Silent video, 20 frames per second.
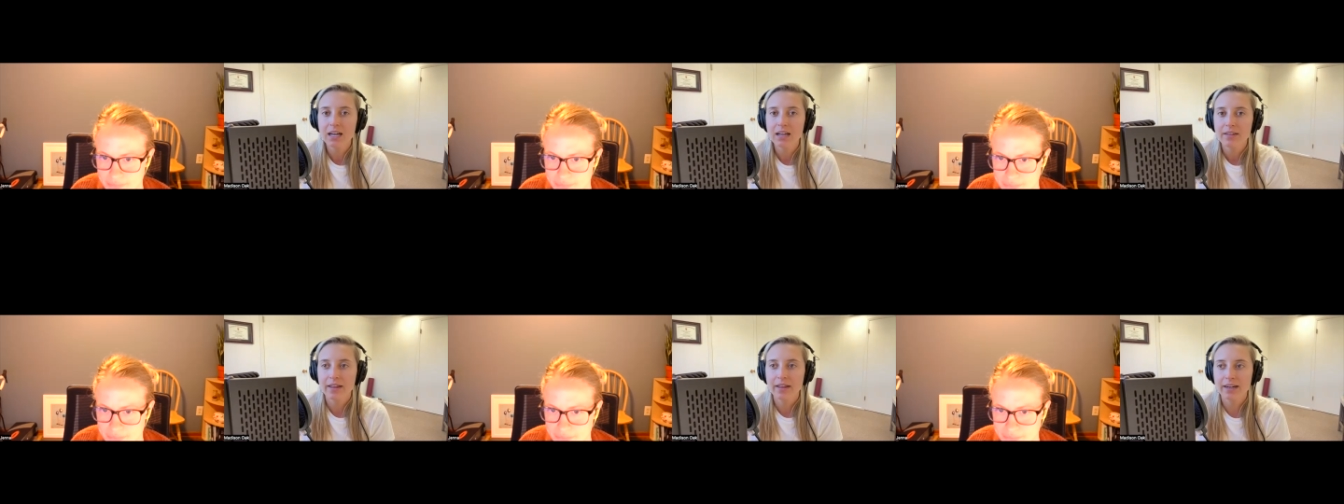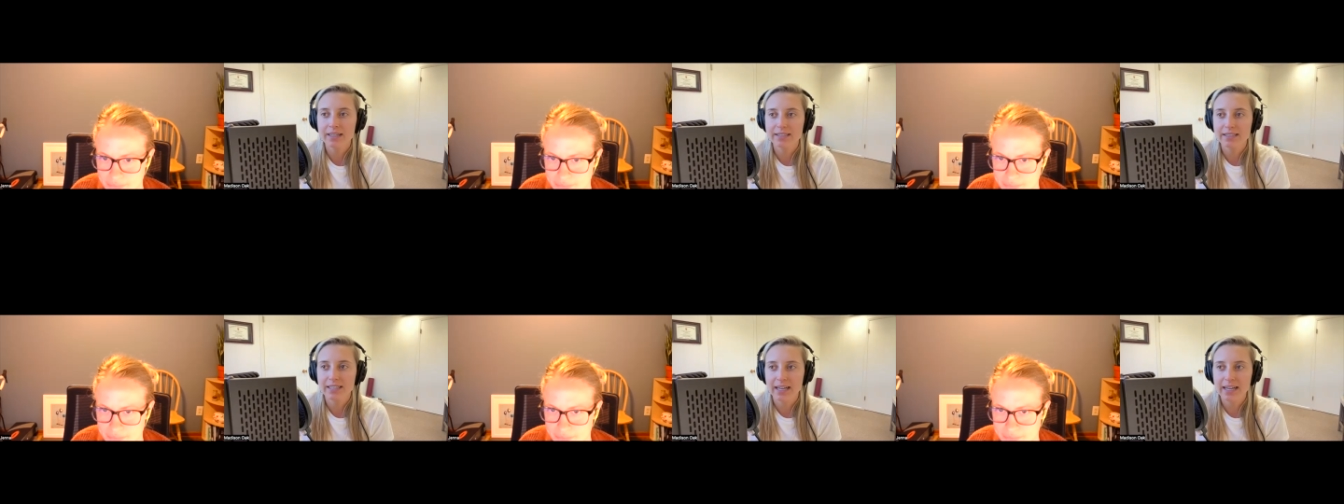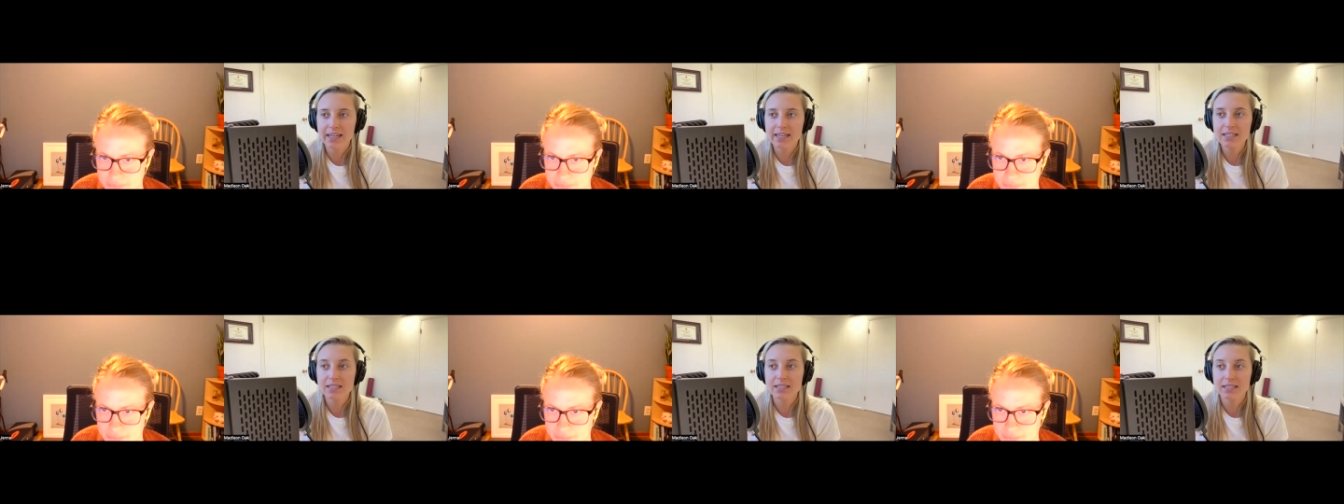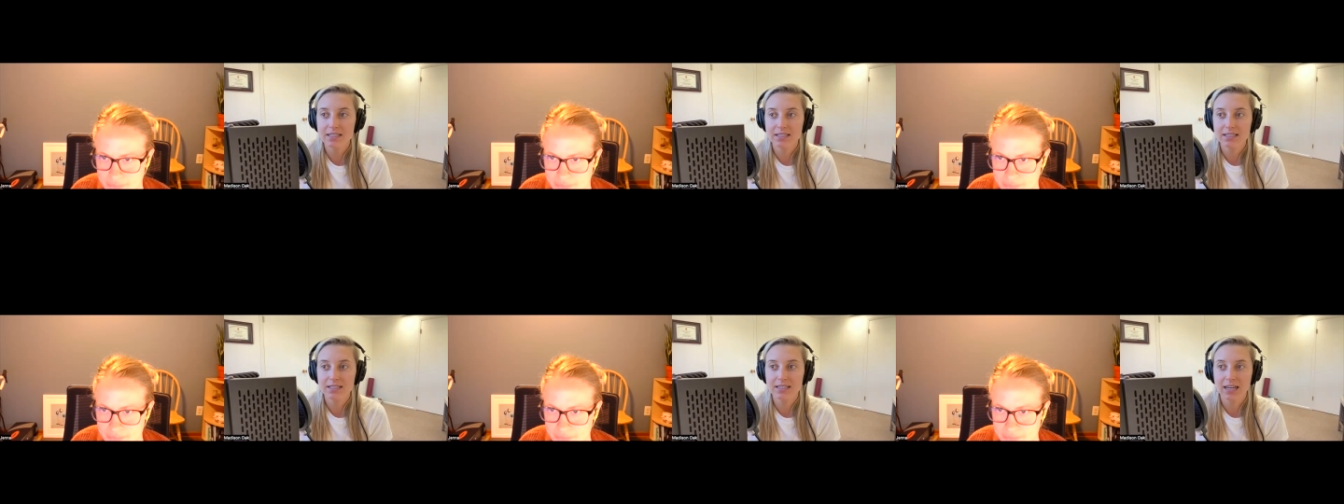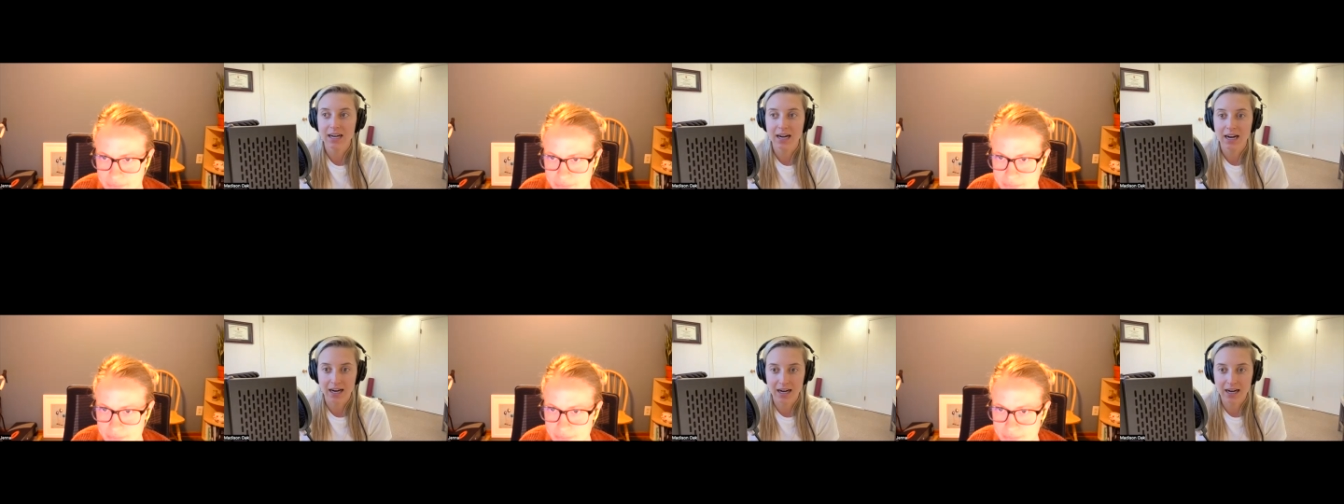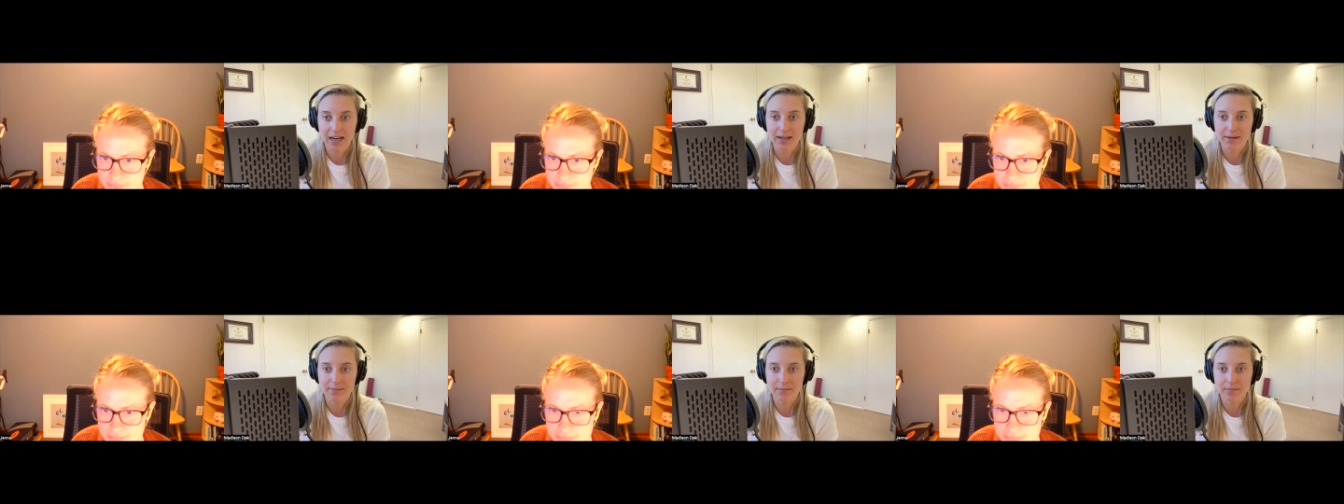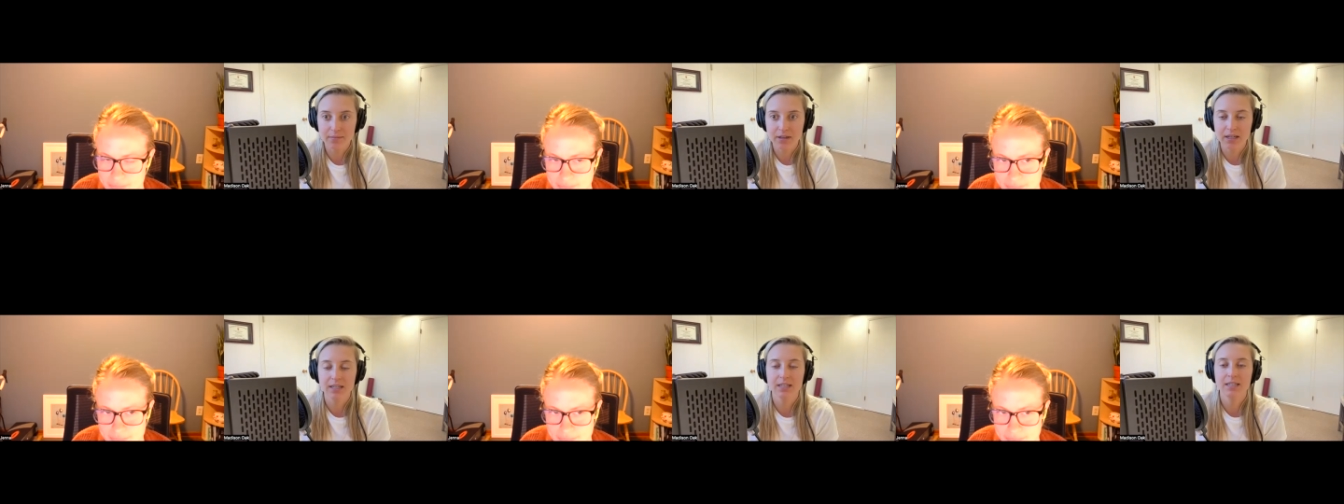that it takes time
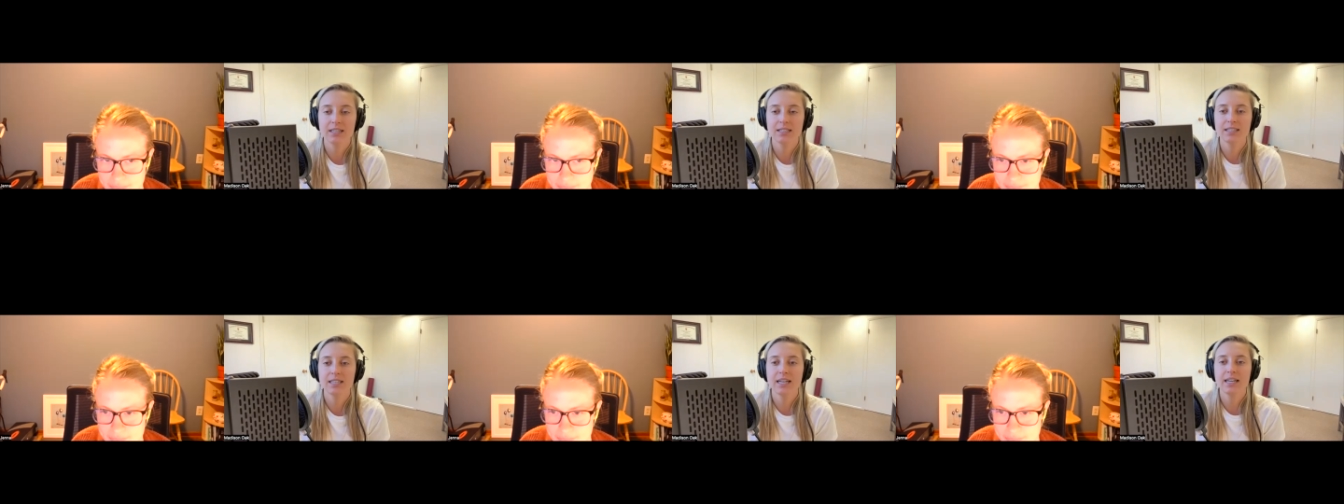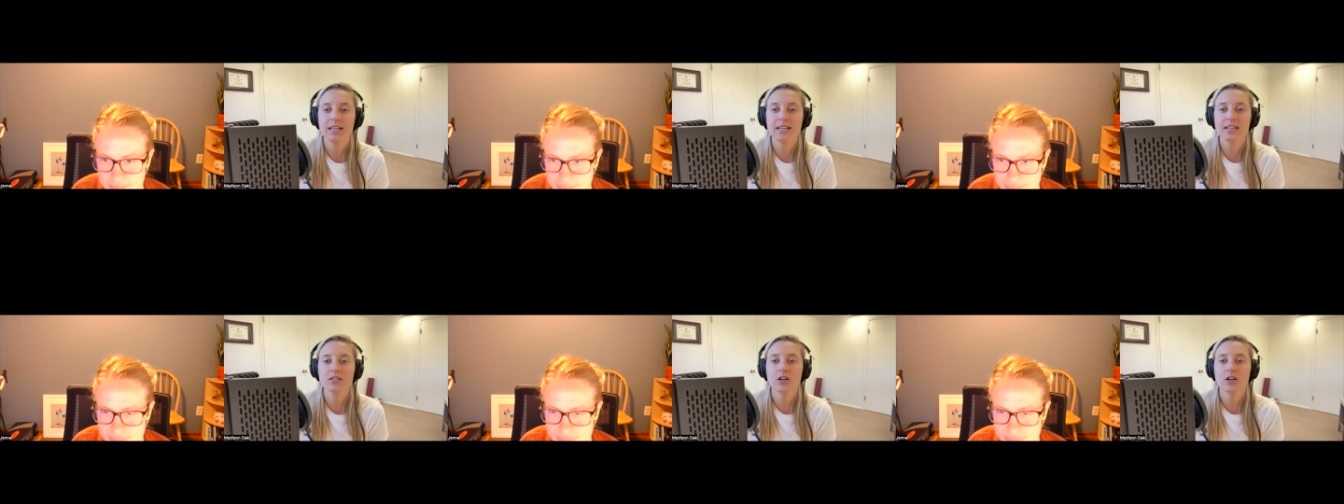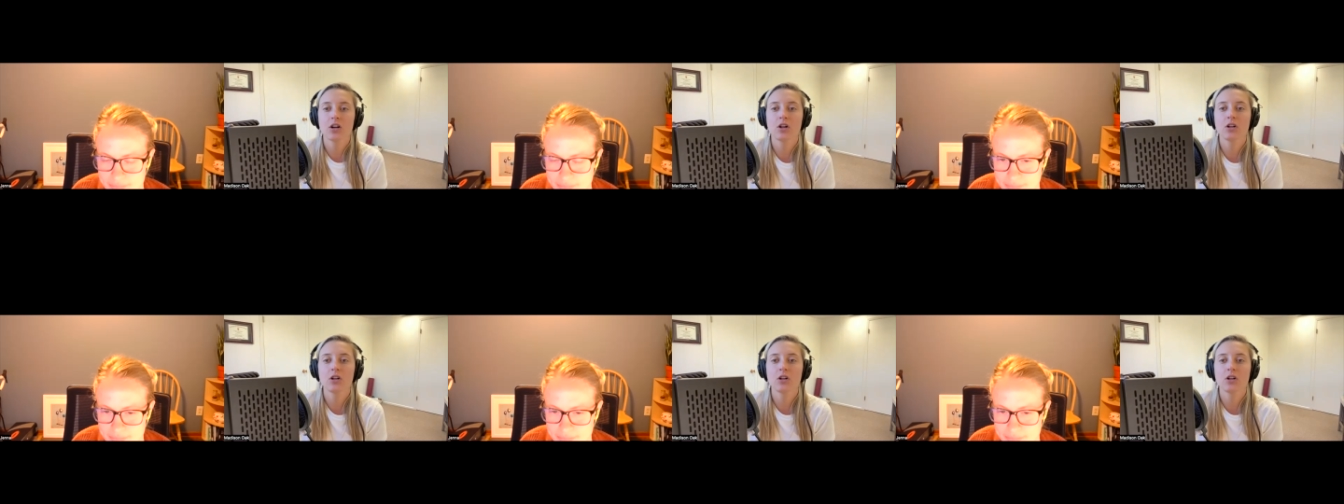and it takes